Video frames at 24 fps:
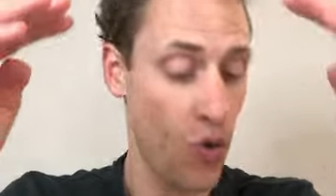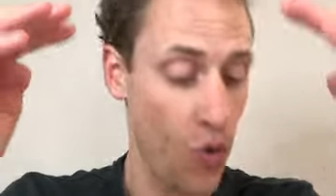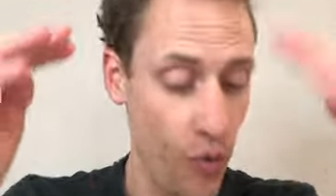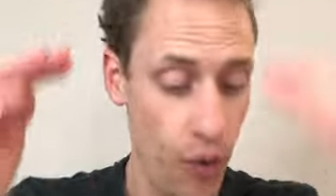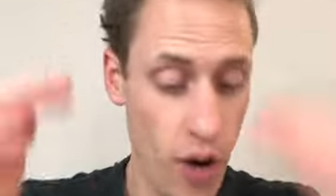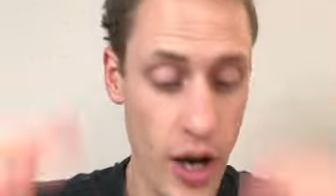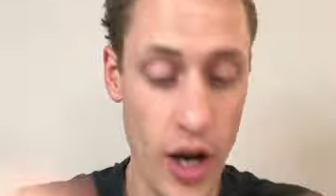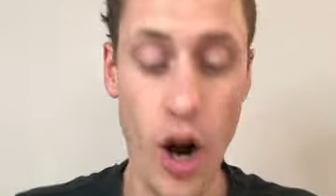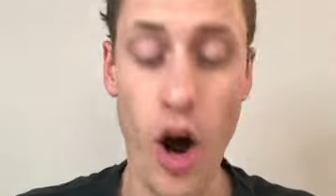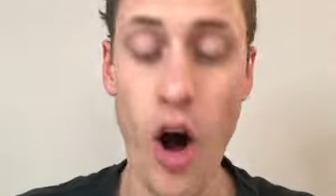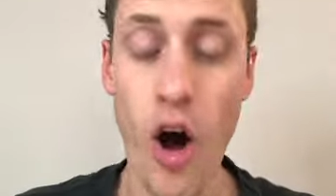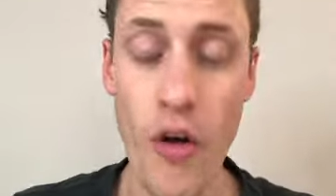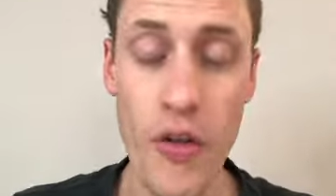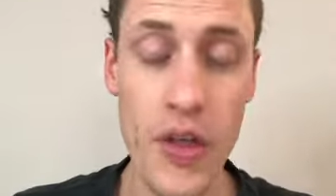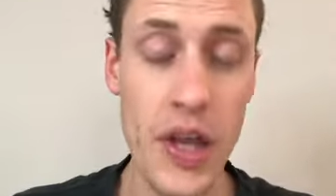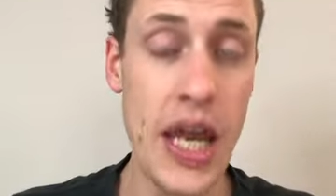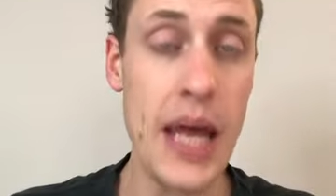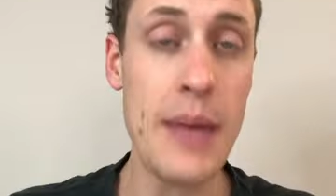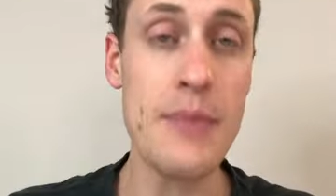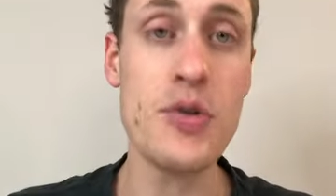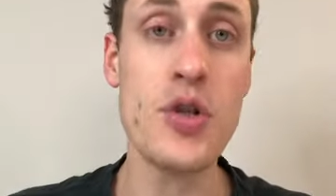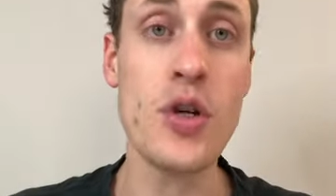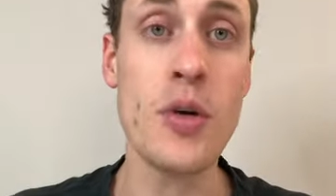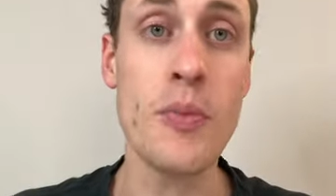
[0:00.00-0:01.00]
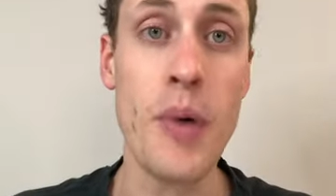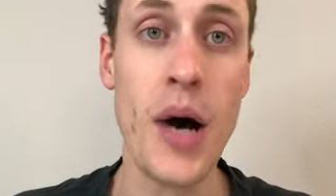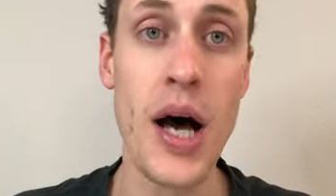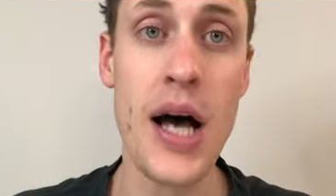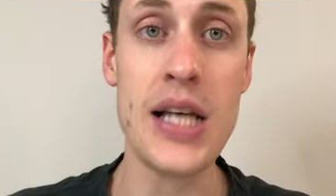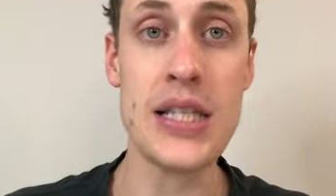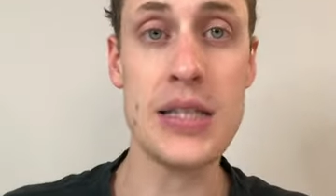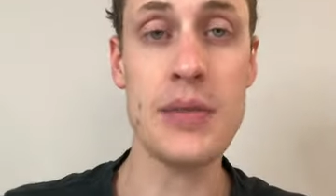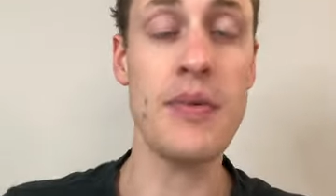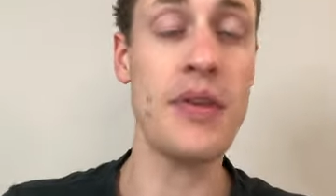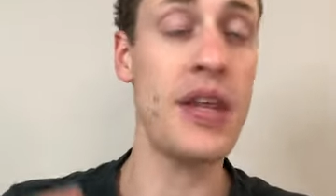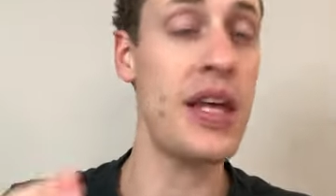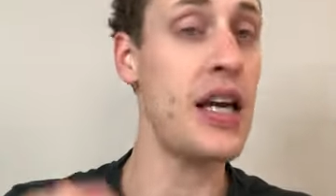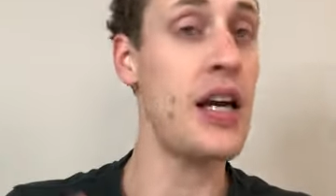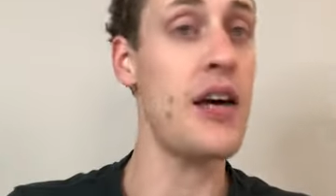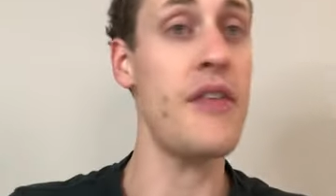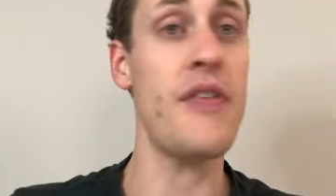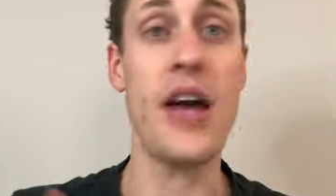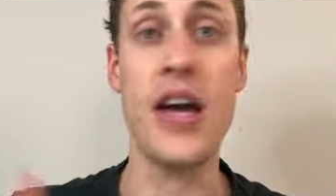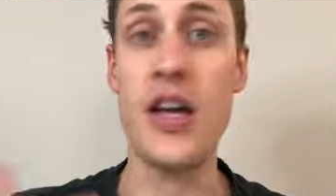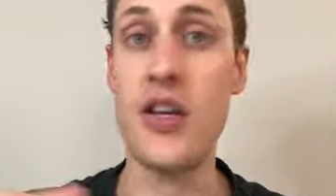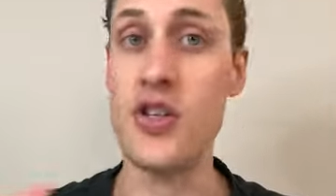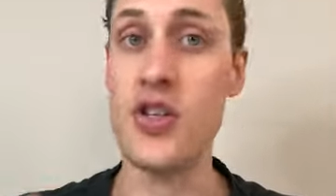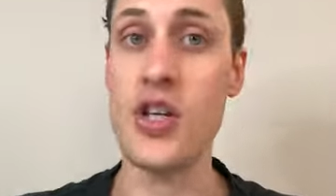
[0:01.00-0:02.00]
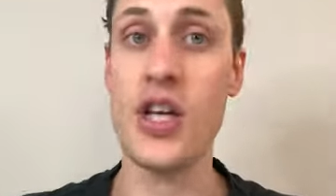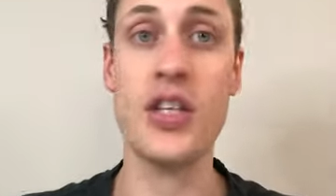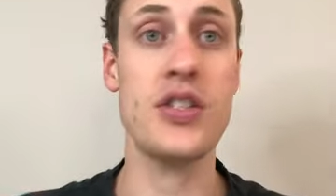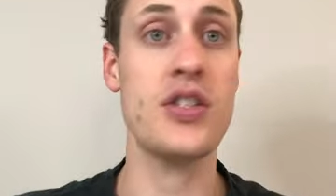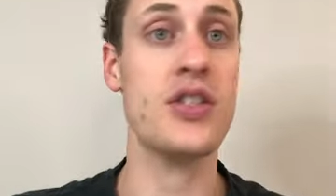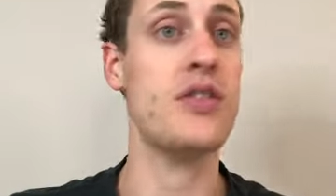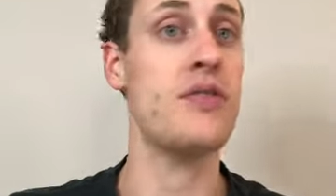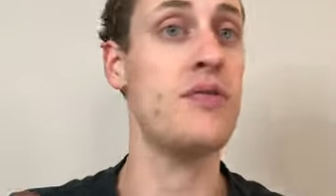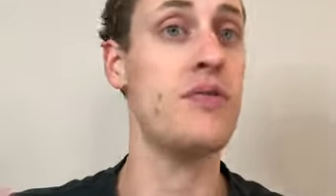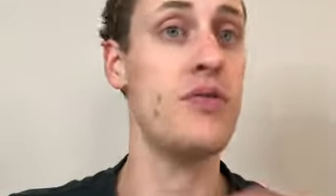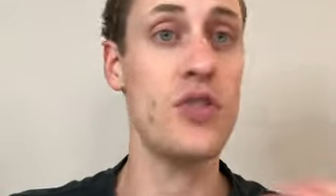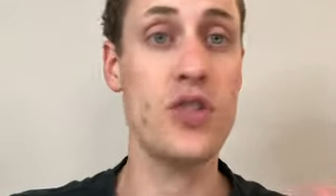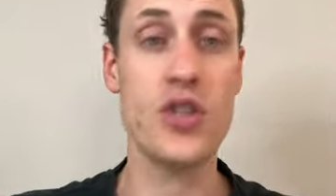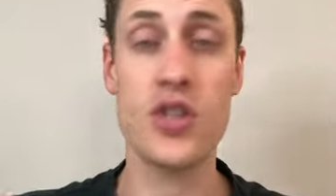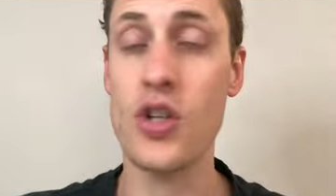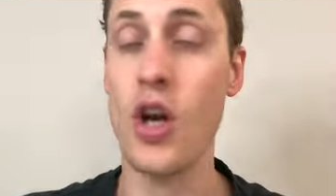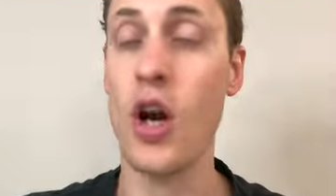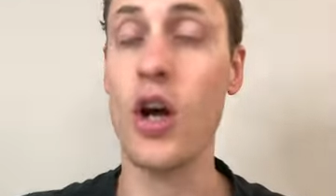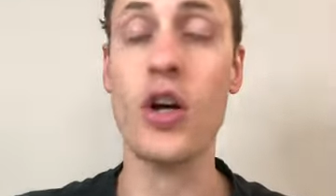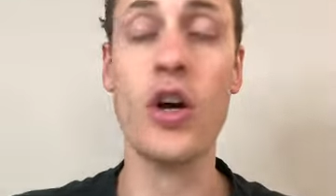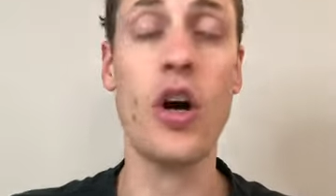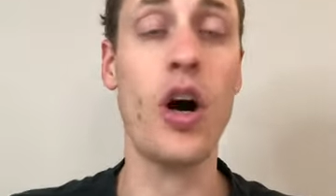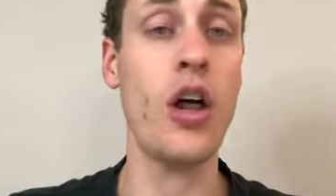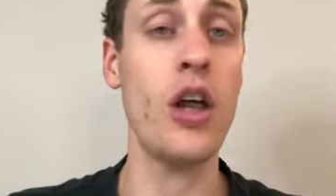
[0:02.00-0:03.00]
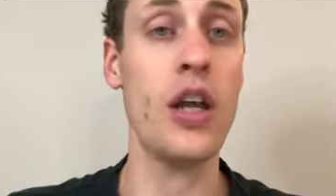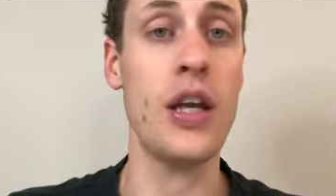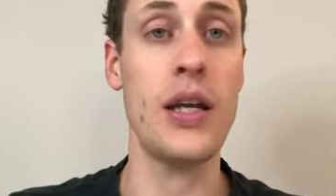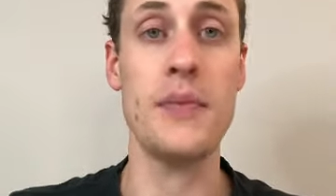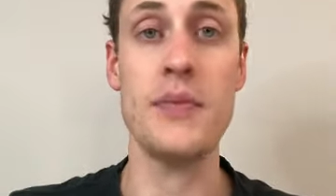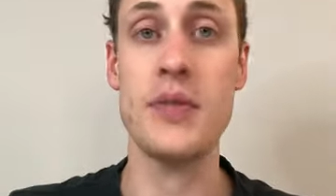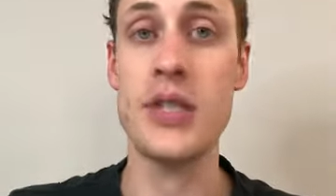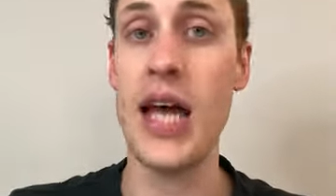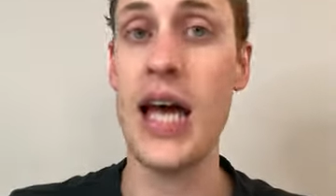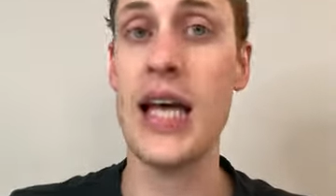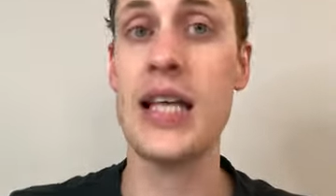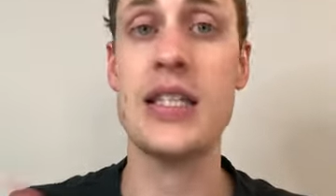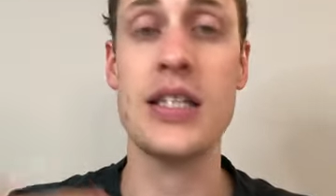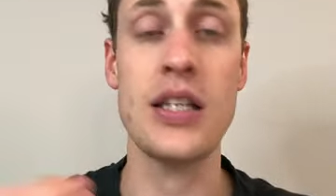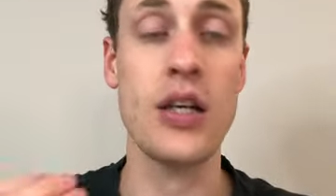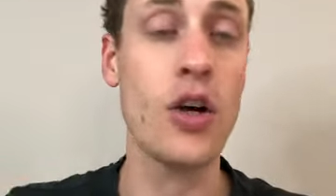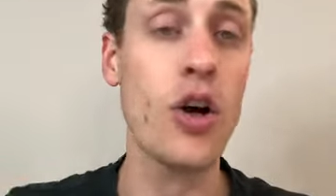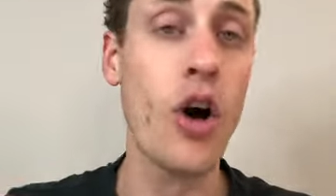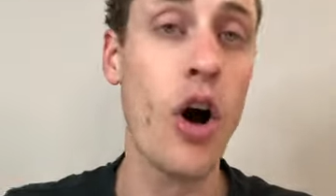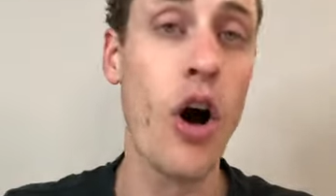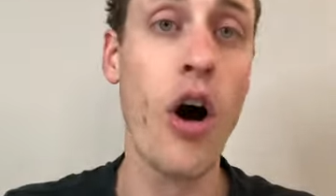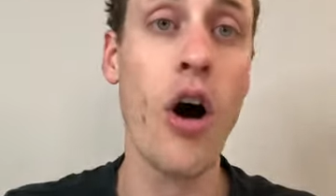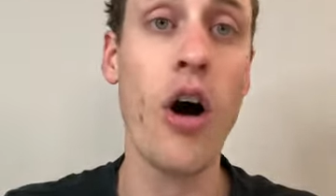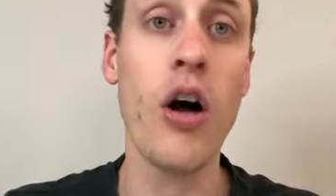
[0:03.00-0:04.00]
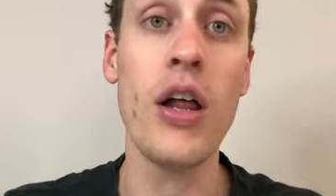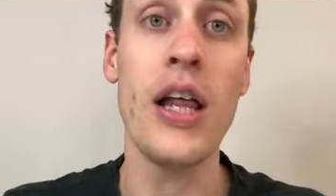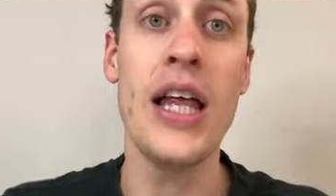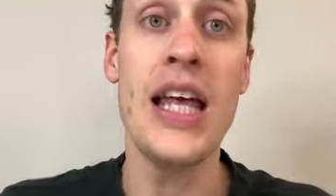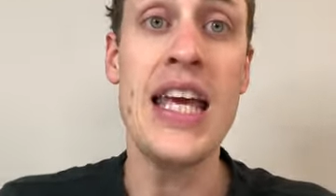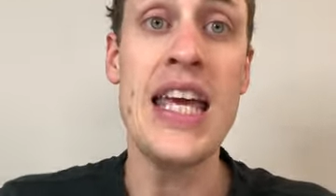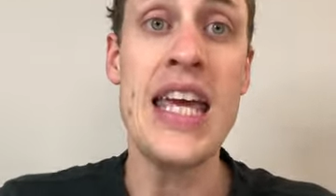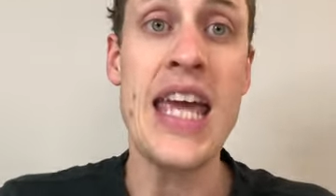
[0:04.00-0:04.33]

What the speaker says: write all the names you can possibly think of and just start calling them, text and call.